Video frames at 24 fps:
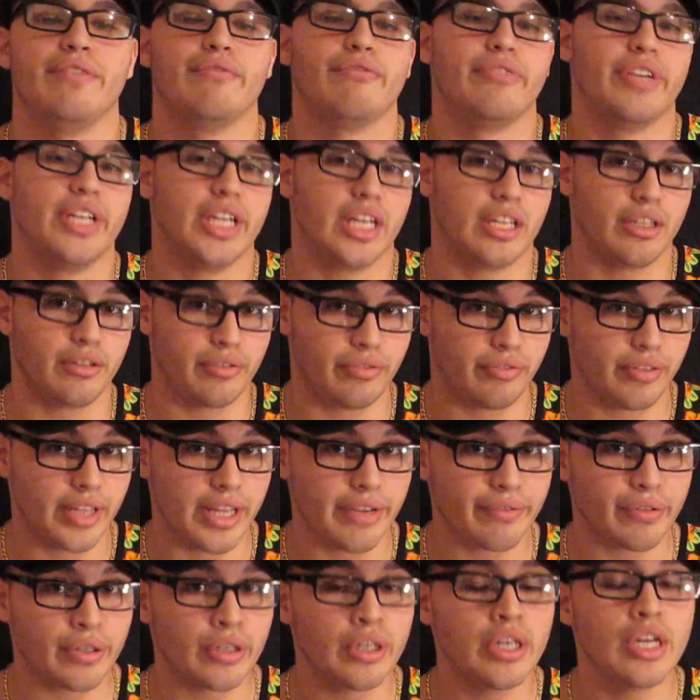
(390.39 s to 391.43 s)
vanilla
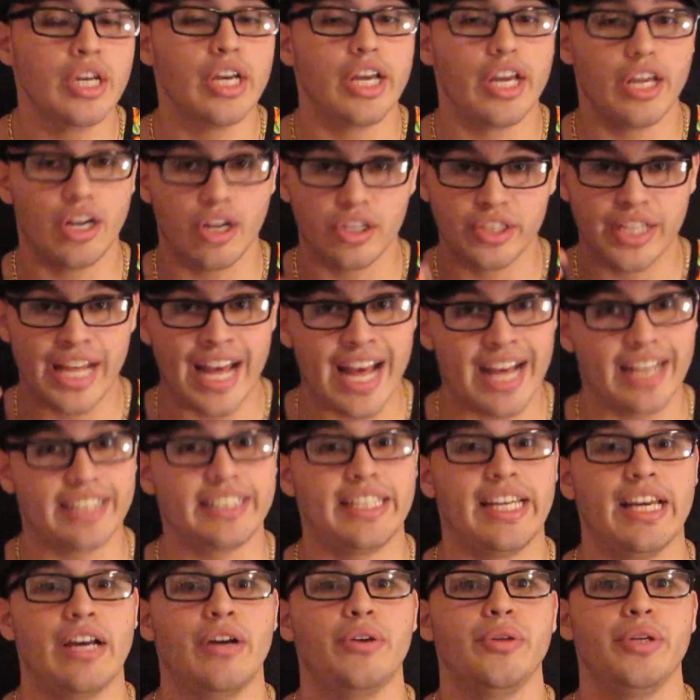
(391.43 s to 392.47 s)
flavor, and on the
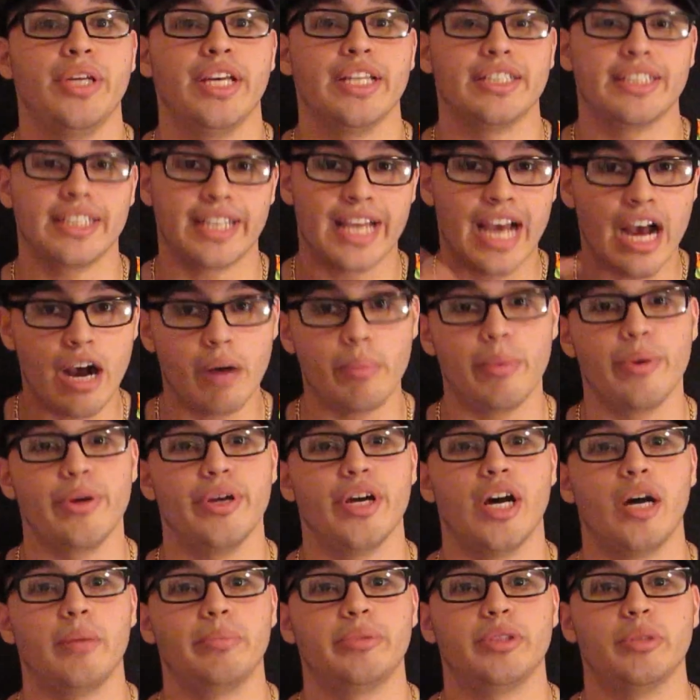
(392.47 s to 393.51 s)
exhale, you get the Cowboy
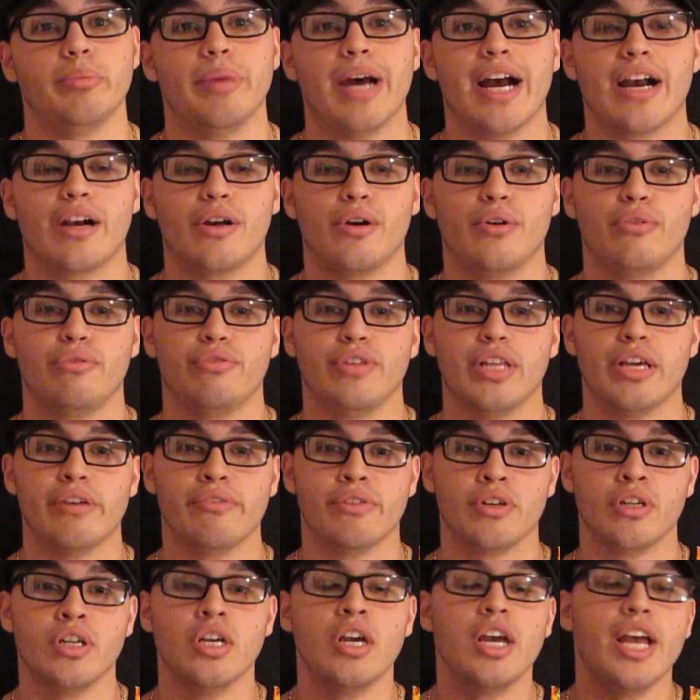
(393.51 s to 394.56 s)
Up tobacco
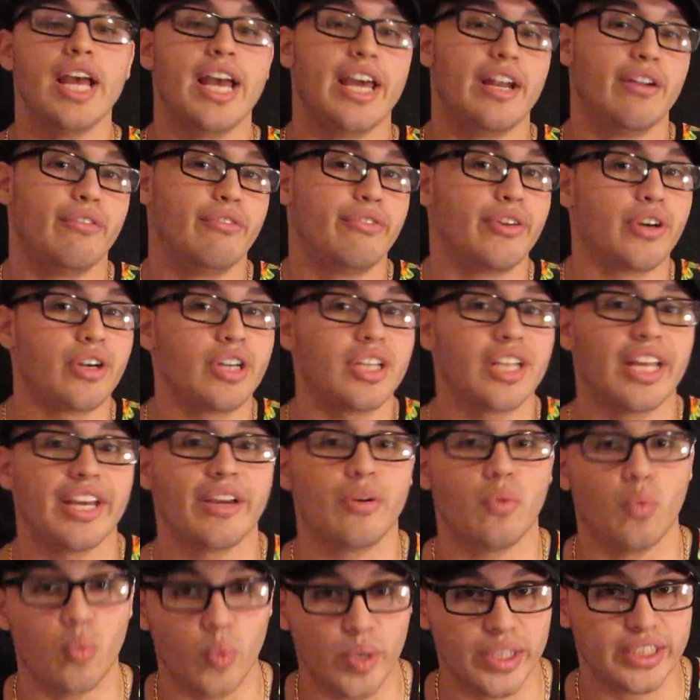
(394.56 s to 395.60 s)
flavor and a very
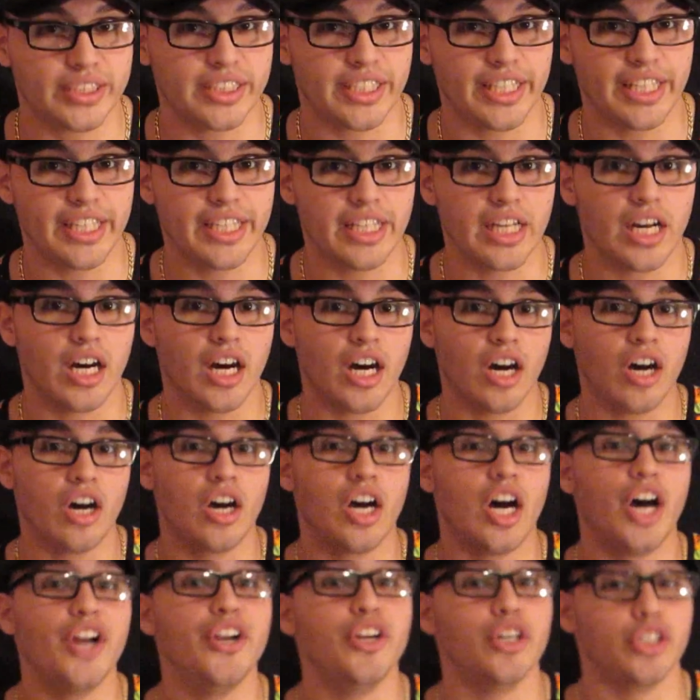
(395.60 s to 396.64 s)
light whiskey
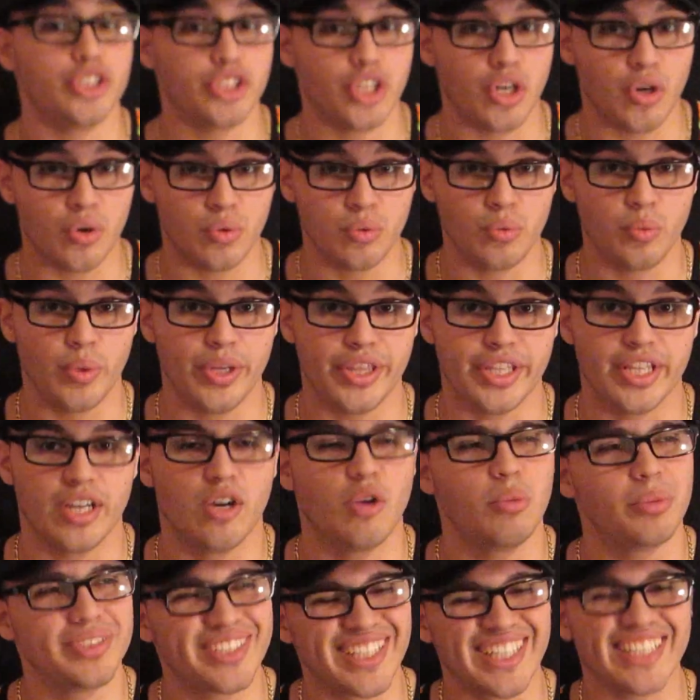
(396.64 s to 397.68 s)
undertone with it,
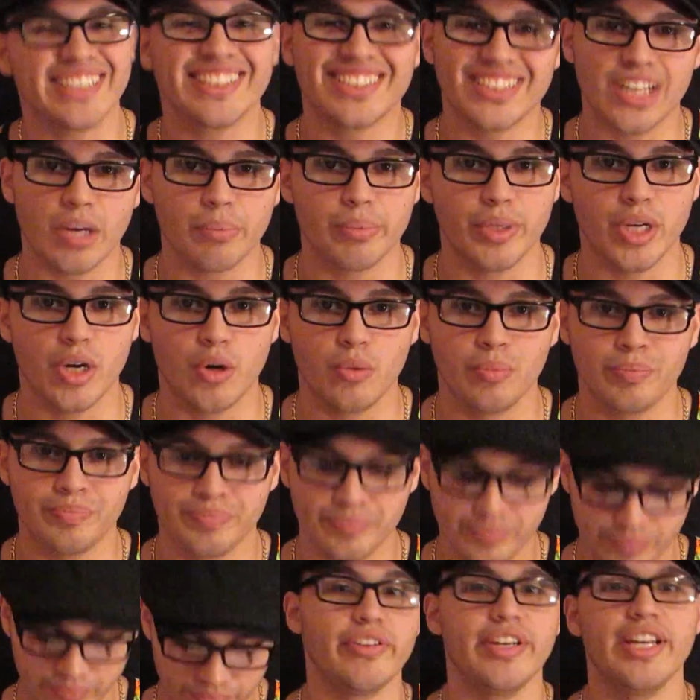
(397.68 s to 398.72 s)
almost like a sub note.
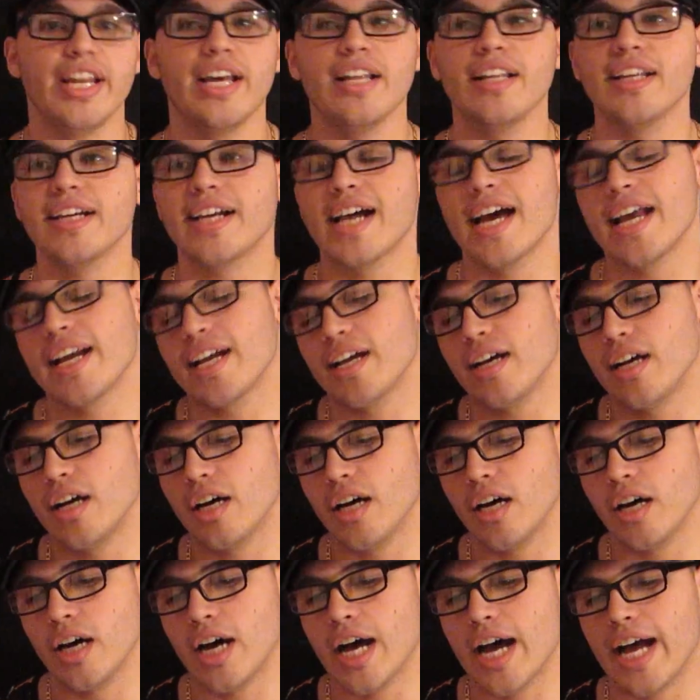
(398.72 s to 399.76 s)
Vanilla kind
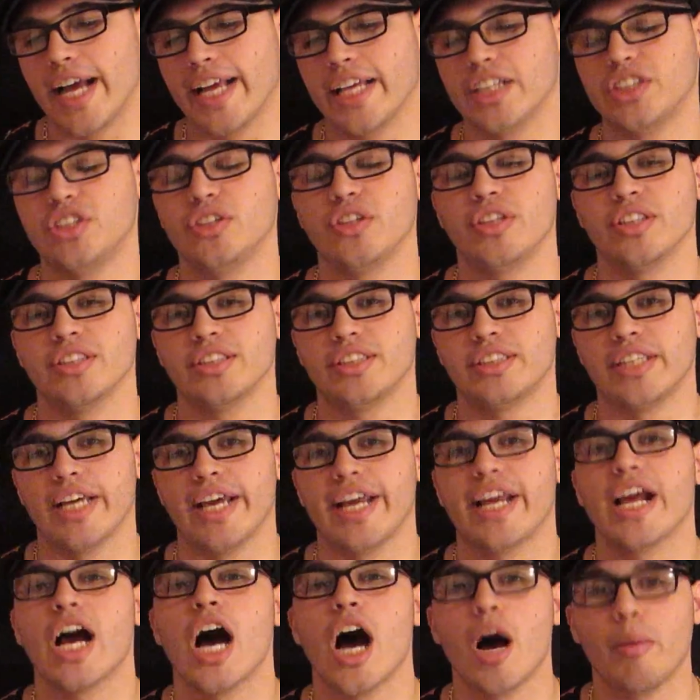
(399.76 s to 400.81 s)
of, I guess you can
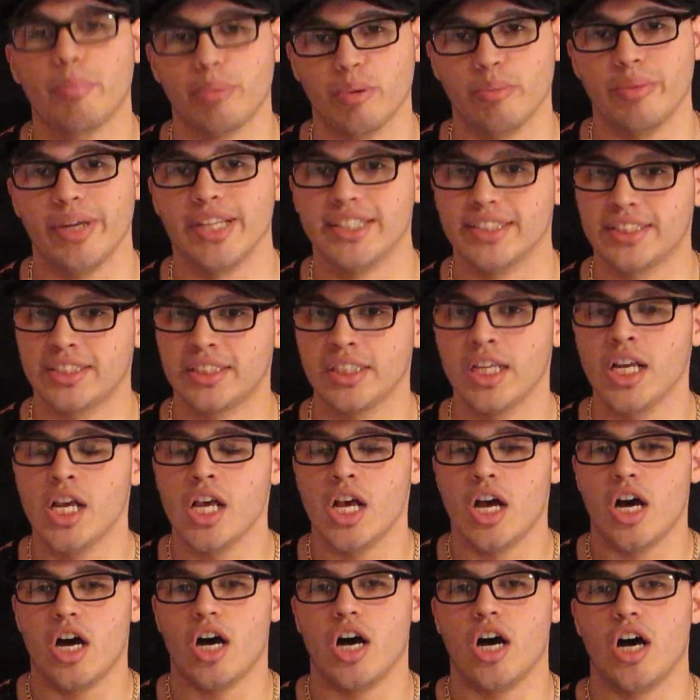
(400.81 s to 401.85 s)
say, complements
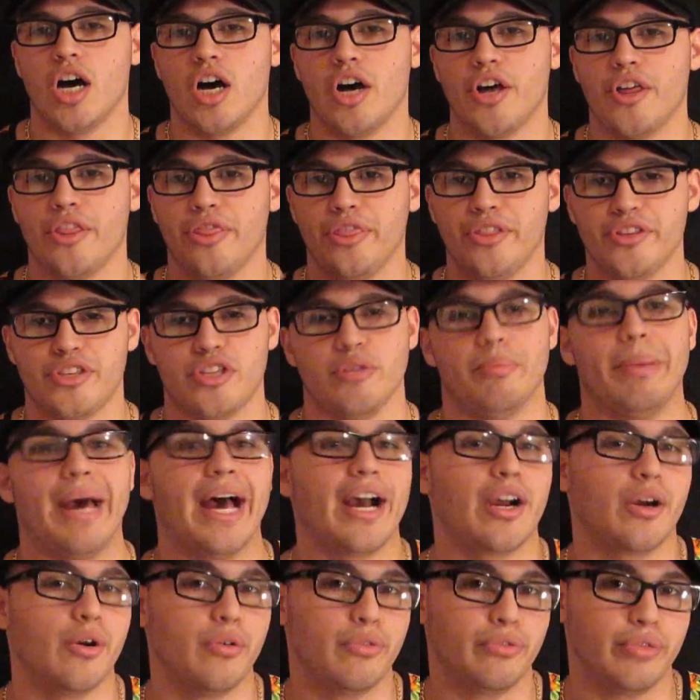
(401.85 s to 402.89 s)
the
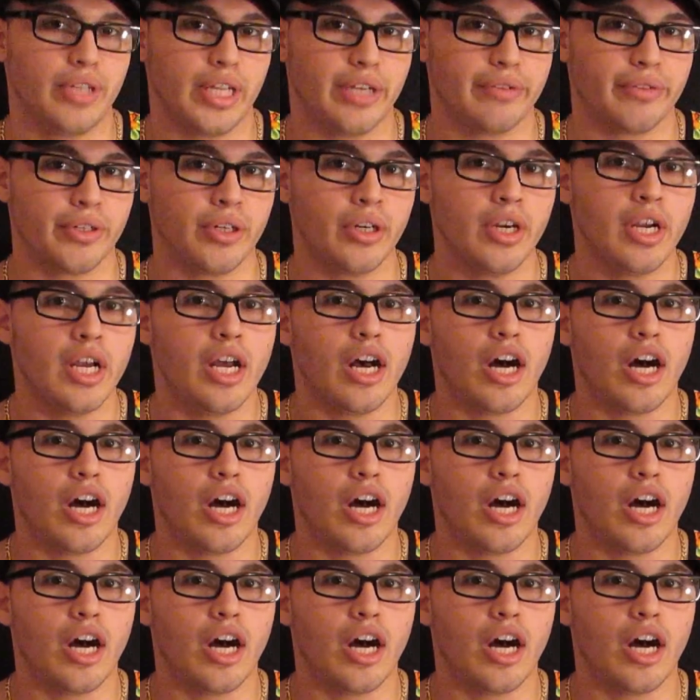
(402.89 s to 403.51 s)
tobacco flavor.